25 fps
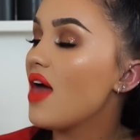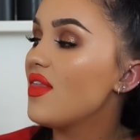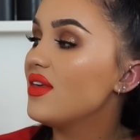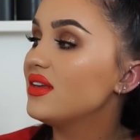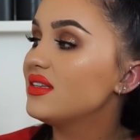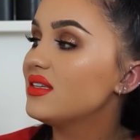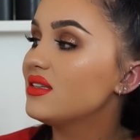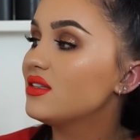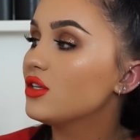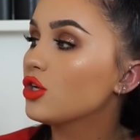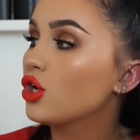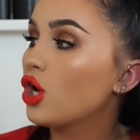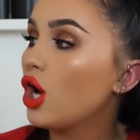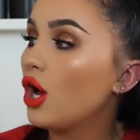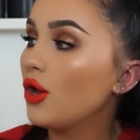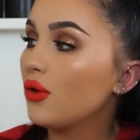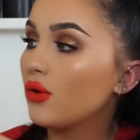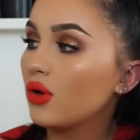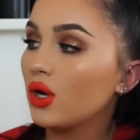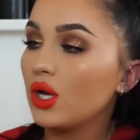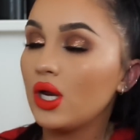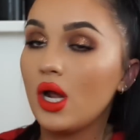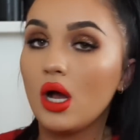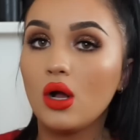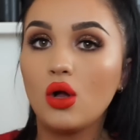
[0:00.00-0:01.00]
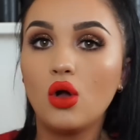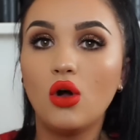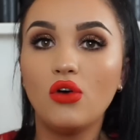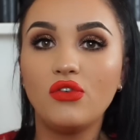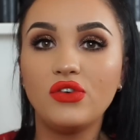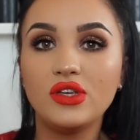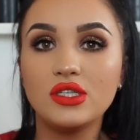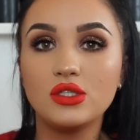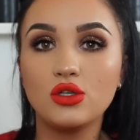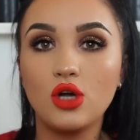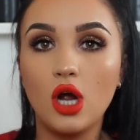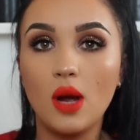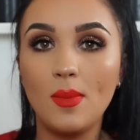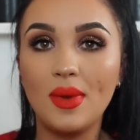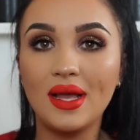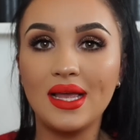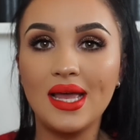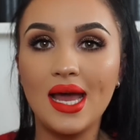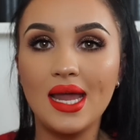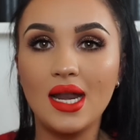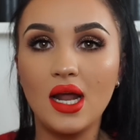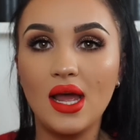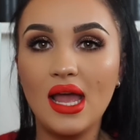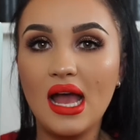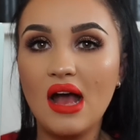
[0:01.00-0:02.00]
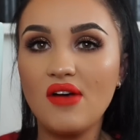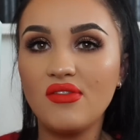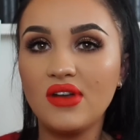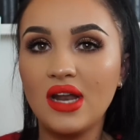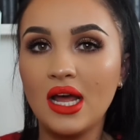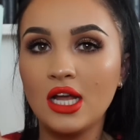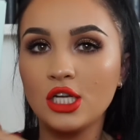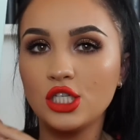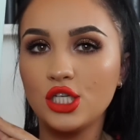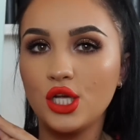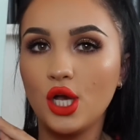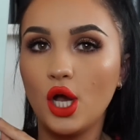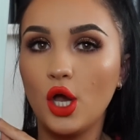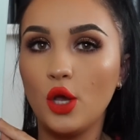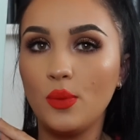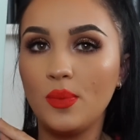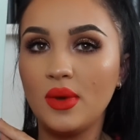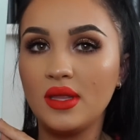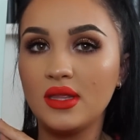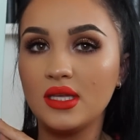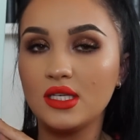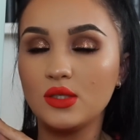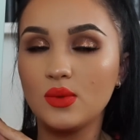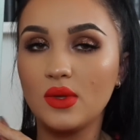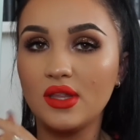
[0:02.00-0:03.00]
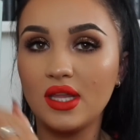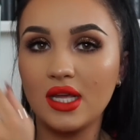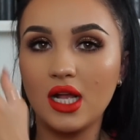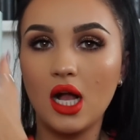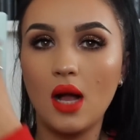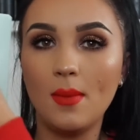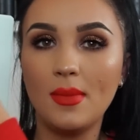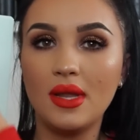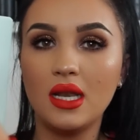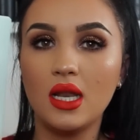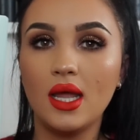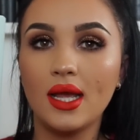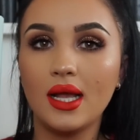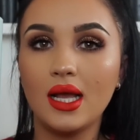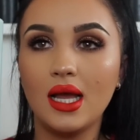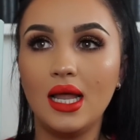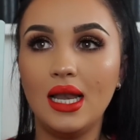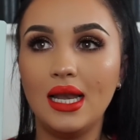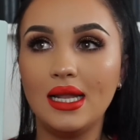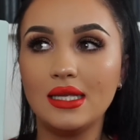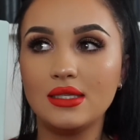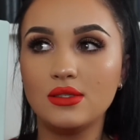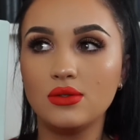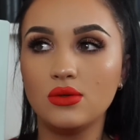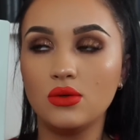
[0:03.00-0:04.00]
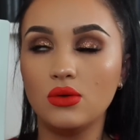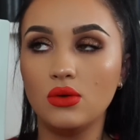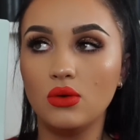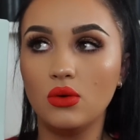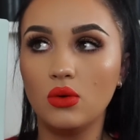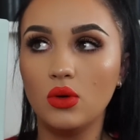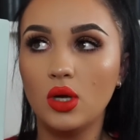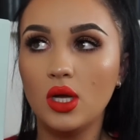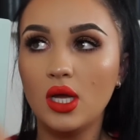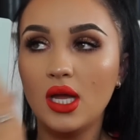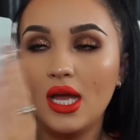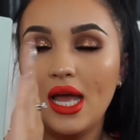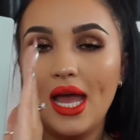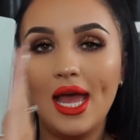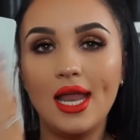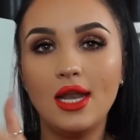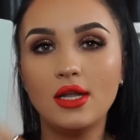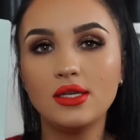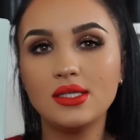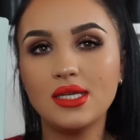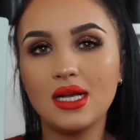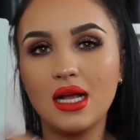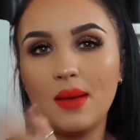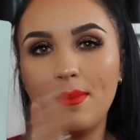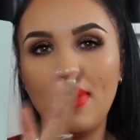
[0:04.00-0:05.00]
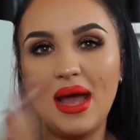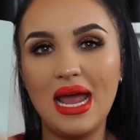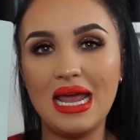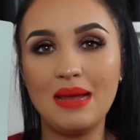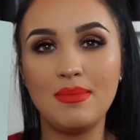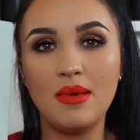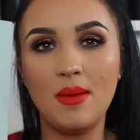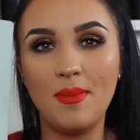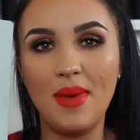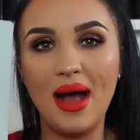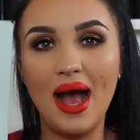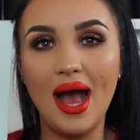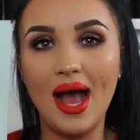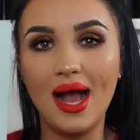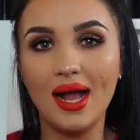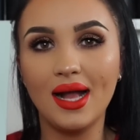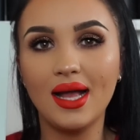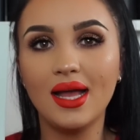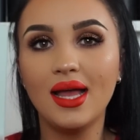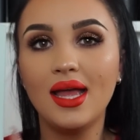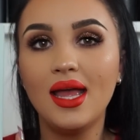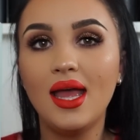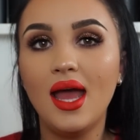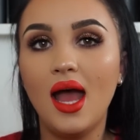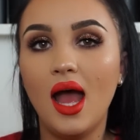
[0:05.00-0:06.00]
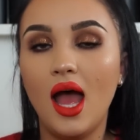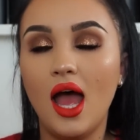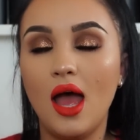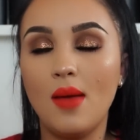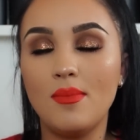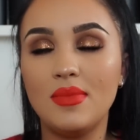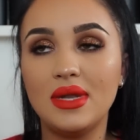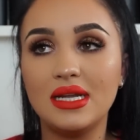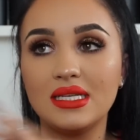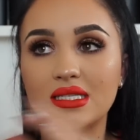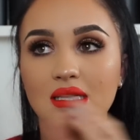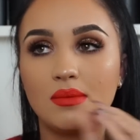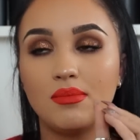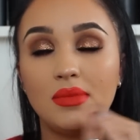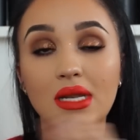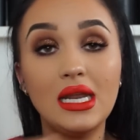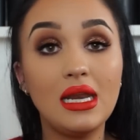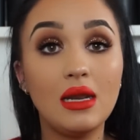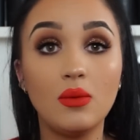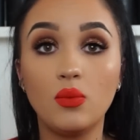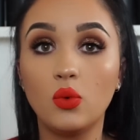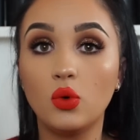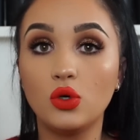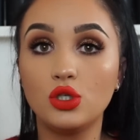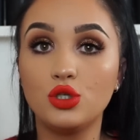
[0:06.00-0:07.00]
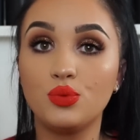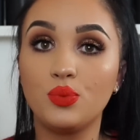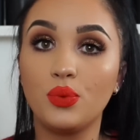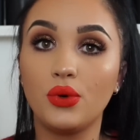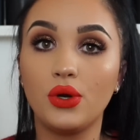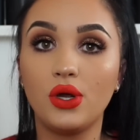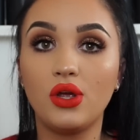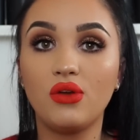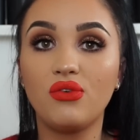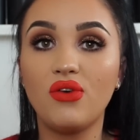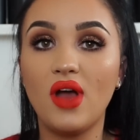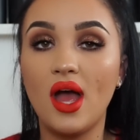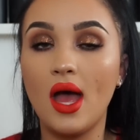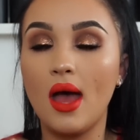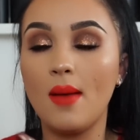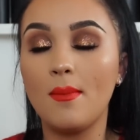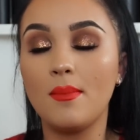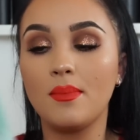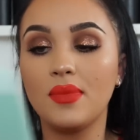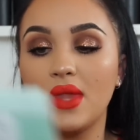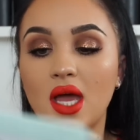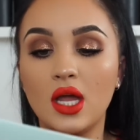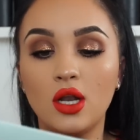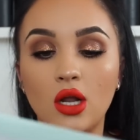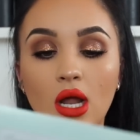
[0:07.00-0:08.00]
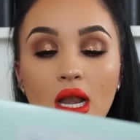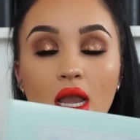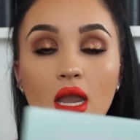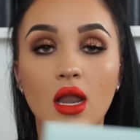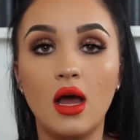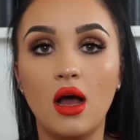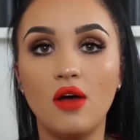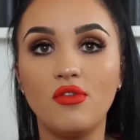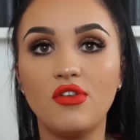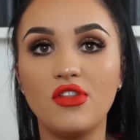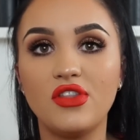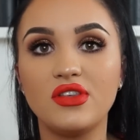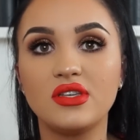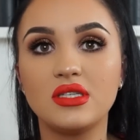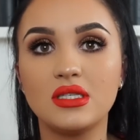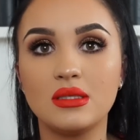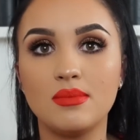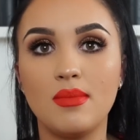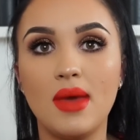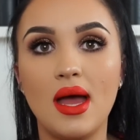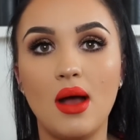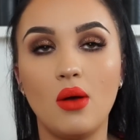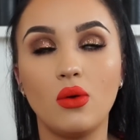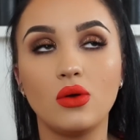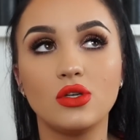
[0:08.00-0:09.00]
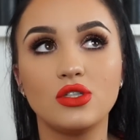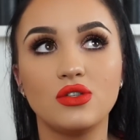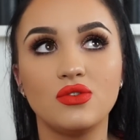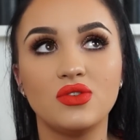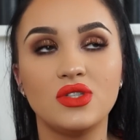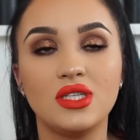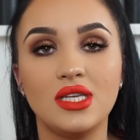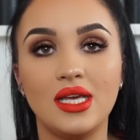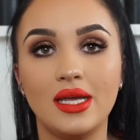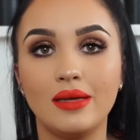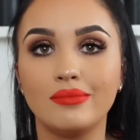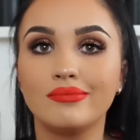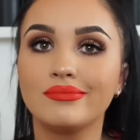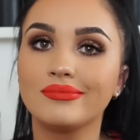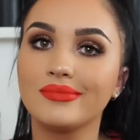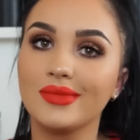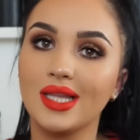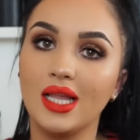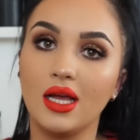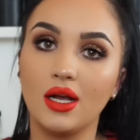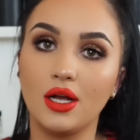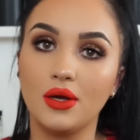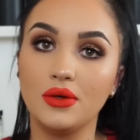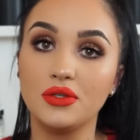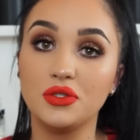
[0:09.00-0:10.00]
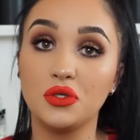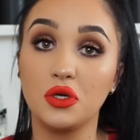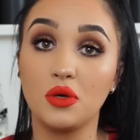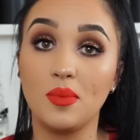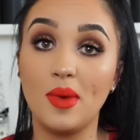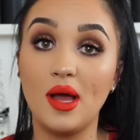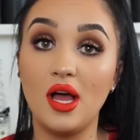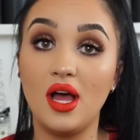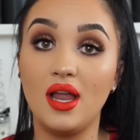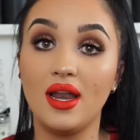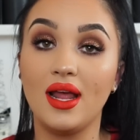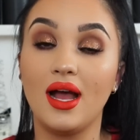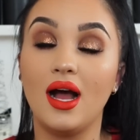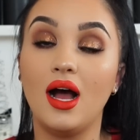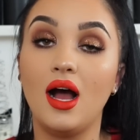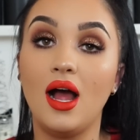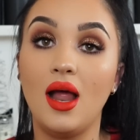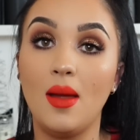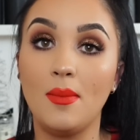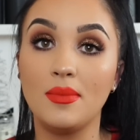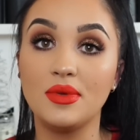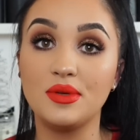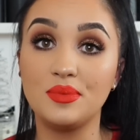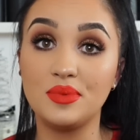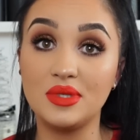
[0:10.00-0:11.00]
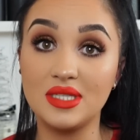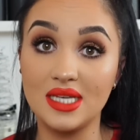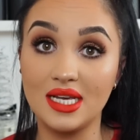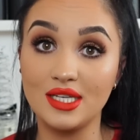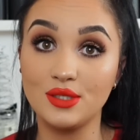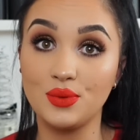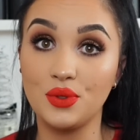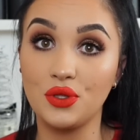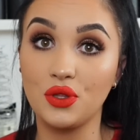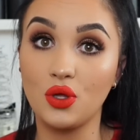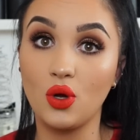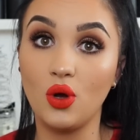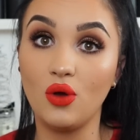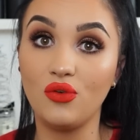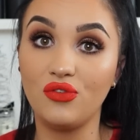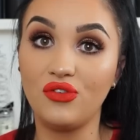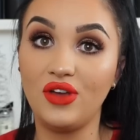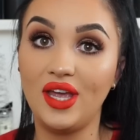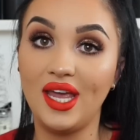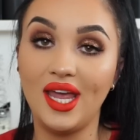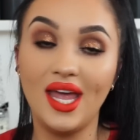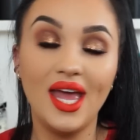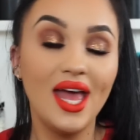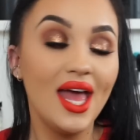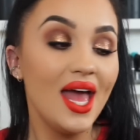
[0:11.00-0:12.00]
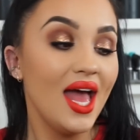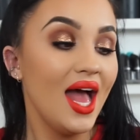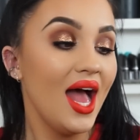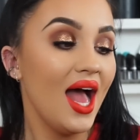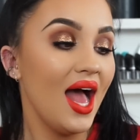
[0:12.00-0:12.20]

This is the coconut coffee scrub. Again, I haven't actually opened this one. They come in like a little, it looks like a paper bag, but it's completely waterproof. And I love the smell, because obviously, like I was talking about earlier, I am obsessed with coffee.